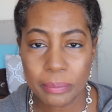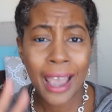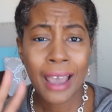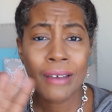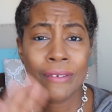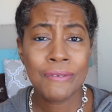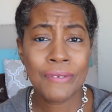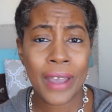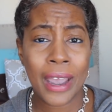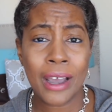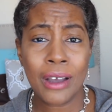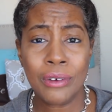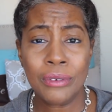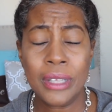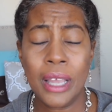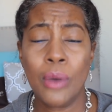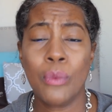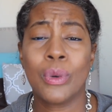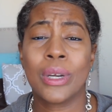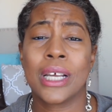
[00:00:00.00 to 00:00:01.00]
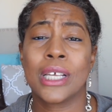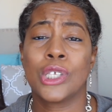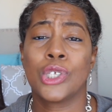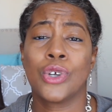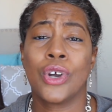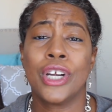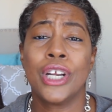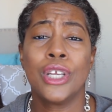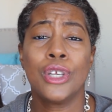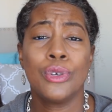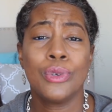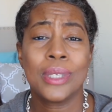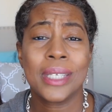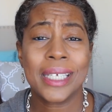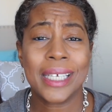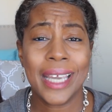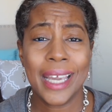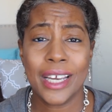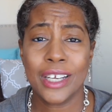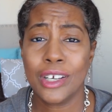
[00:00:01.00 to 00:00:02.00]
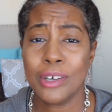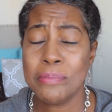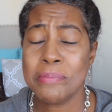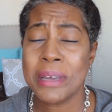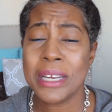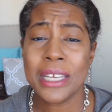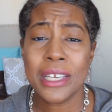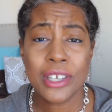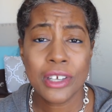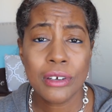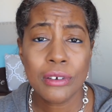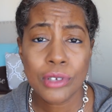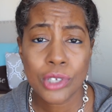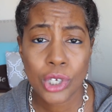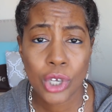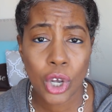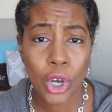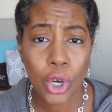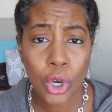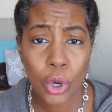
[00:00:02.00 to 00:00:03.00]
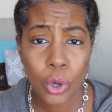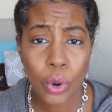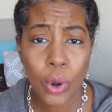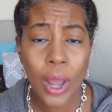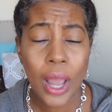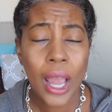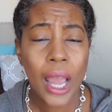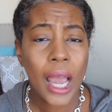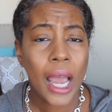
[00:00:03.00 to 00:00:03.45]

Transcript: I have found that when I started using henna many years ago,